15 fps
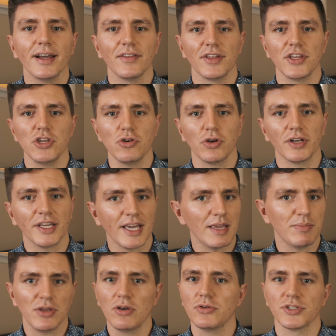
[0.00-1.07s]
that you could
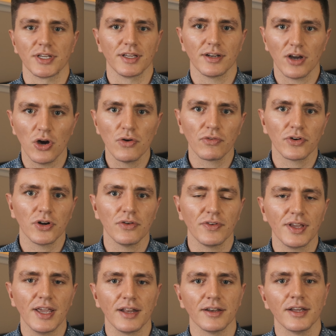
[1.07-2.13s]
keep using it over and over
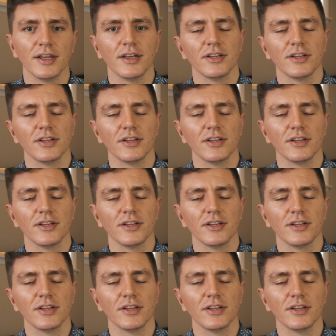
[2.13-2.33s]
again.